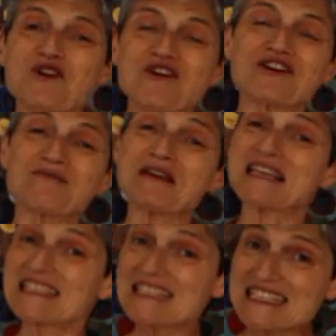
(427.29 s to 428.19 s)
work,
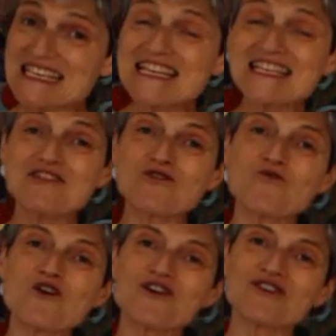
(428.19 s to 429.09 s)
being seen in the
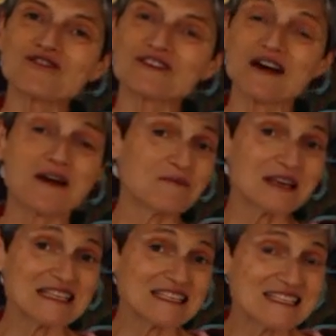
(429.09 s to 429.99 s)
world,
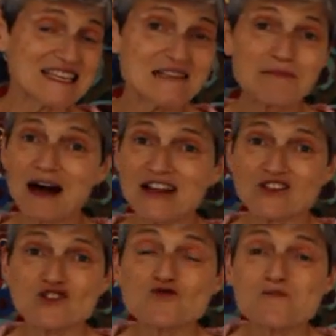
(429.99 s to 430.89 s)
being seen
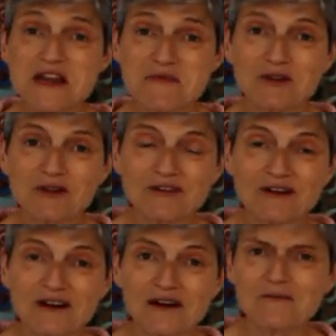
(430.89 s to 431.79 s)
by new people,
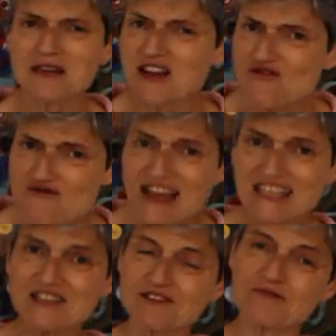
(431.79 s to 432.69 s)
being
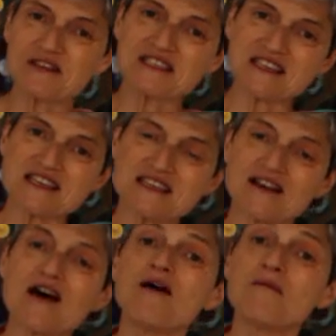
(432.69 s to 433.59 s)
ready to be
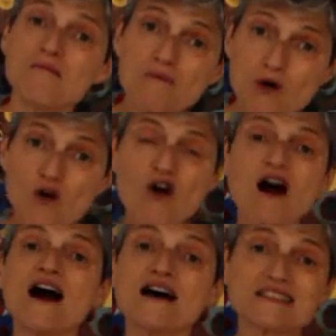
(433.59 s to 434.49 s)
seen
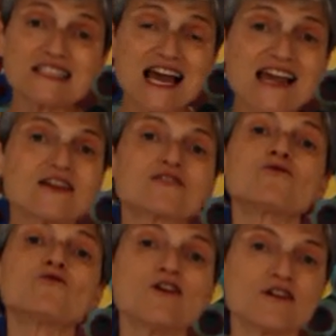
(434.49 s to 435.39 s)
more and take
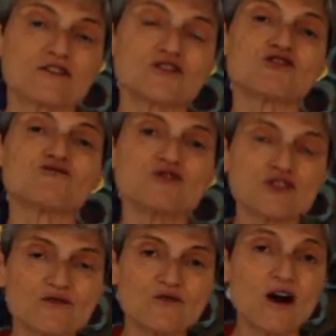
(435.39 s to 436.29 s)
the work that you
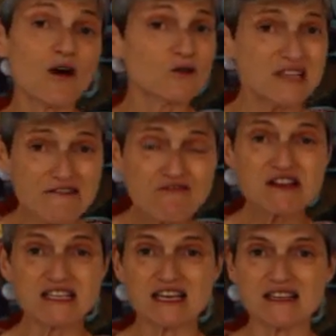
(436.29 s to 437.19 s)
do, whatever
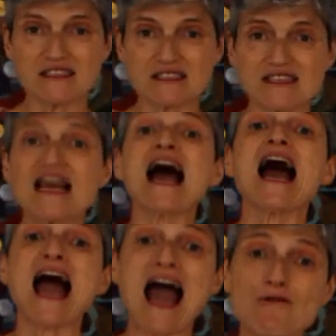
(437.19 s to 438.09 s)
it is,
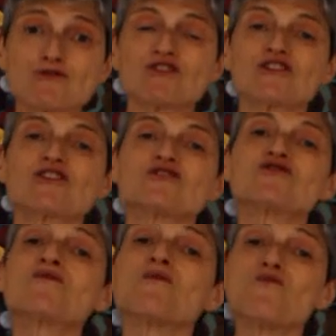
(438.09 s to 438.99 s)
out
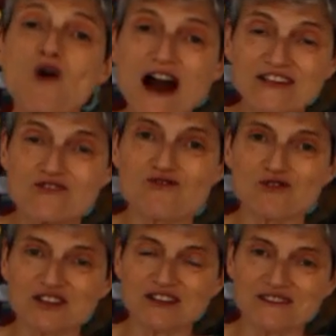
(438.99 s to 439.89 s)
to a wider
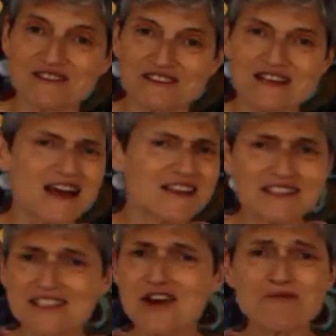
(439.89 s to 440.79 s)
audience.
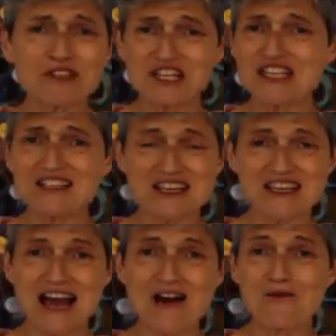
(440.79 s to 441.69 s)
It's so much
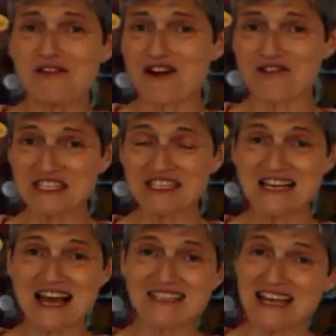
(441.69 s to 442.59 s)
easier now with our
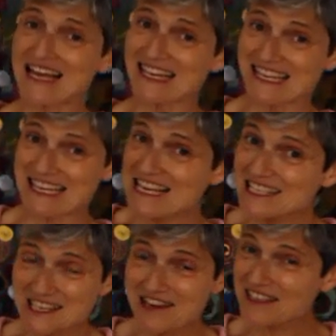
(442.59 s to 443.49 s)
internet, getting
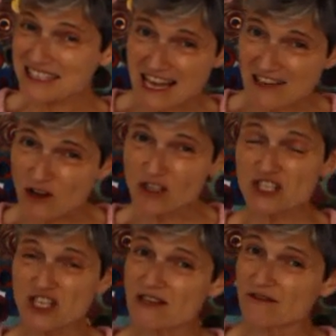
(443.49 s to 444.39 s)
easier, the
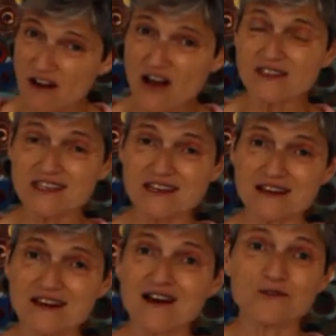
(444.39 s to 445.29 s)
technology
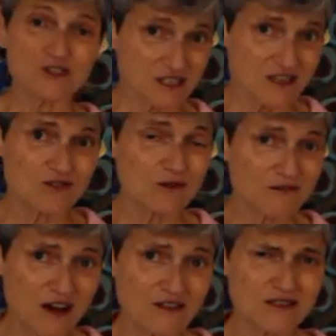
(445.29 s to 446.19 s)
advancing, which is going to
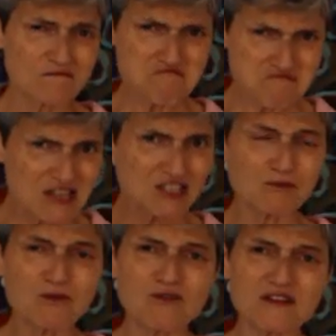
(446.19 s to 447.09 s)
advance
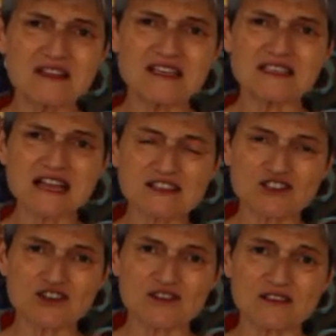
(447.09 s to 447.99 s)
much more in these
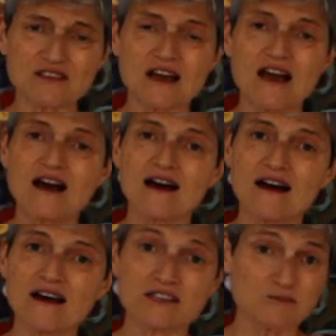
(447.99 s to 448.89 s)
next years,
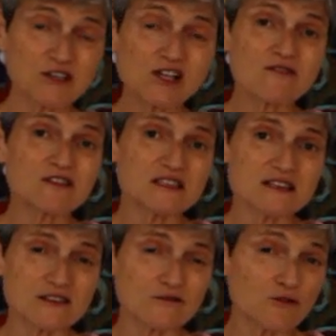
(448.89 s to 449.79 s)
especially over this
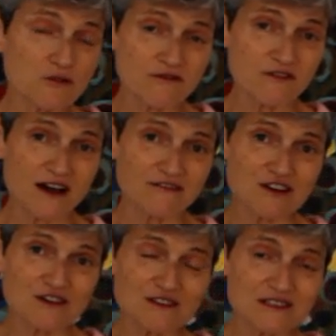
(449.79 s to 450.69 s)
next 4 or 5
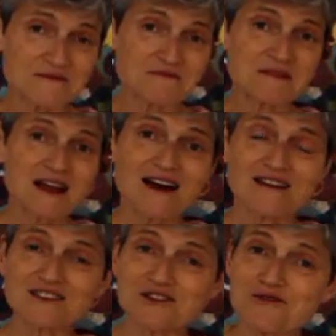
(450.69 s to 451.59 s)
years.
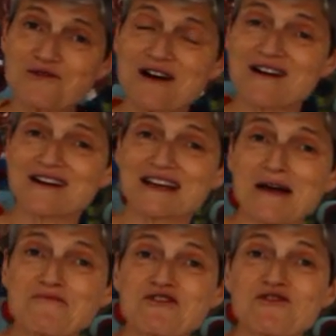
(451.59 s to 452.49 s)
And so
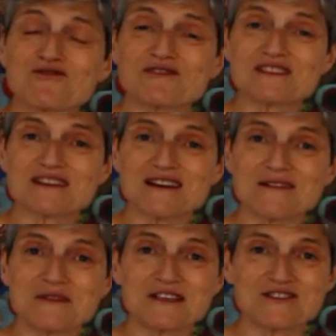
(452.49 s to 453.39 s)
Capricorns,
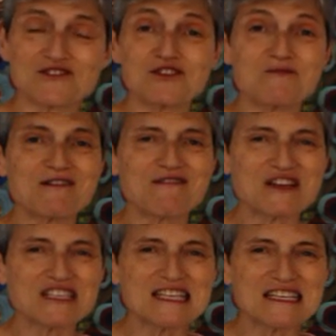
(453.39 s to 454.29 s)
it's going to be a
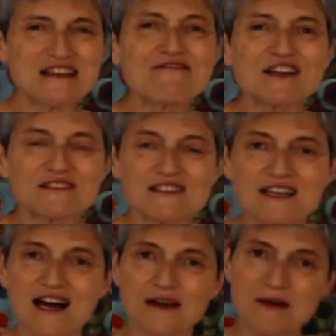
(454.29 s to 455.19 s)
very significant
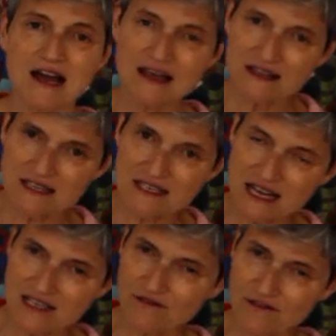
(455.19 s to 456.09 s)
time this
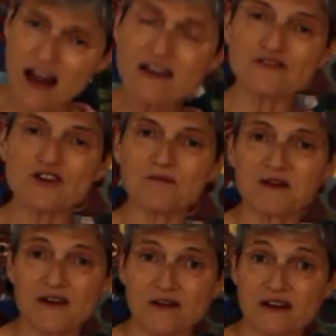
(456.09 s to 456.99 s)
next 5 year
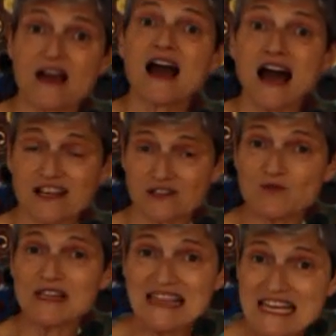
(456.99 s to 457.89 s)
period
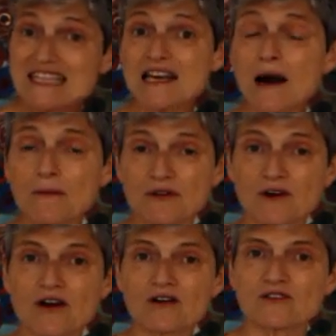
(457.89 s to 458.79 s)
as we lead up
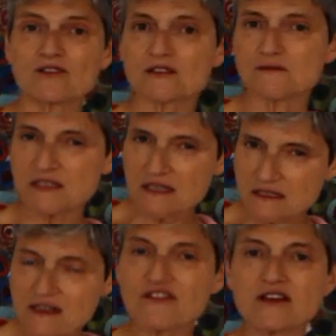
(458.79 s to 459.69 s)
to some
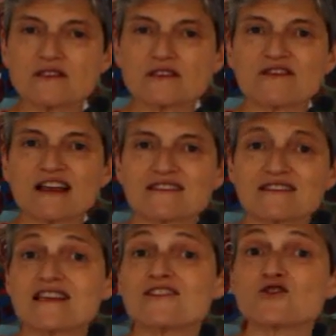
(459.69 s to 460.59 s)
significant
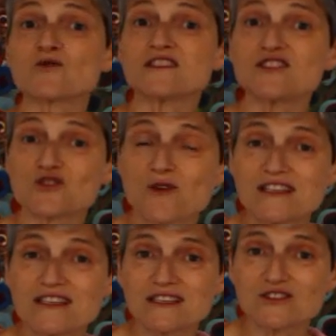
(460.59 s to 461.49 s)
events in
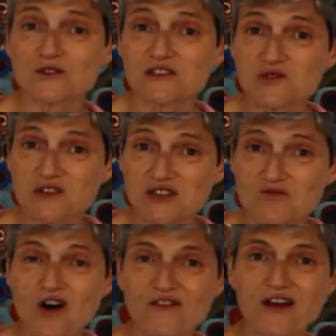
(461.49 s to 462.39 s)
2020,
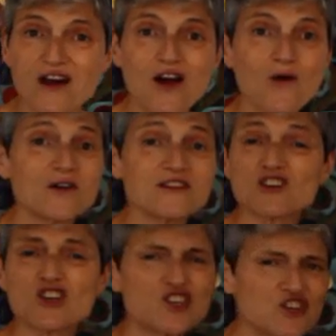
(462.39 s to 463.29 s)
2021, when
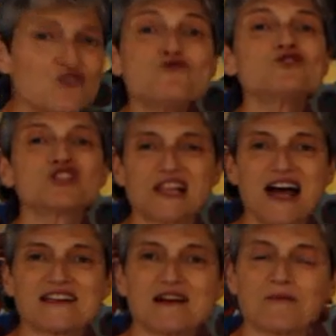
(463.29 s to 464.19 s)
there's a huge
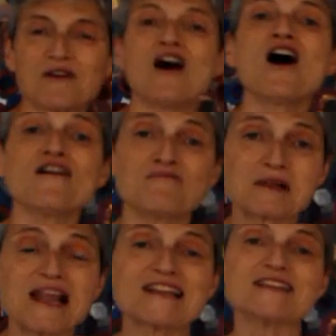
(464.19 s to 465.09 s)
lineup of
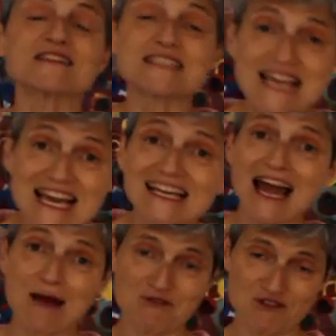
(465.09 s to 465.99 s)
planets in
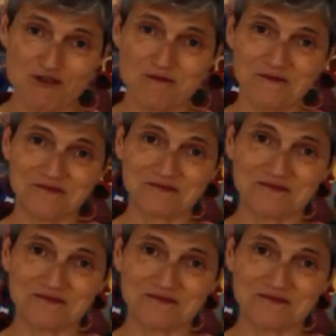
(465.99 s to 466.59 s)
Capricorn.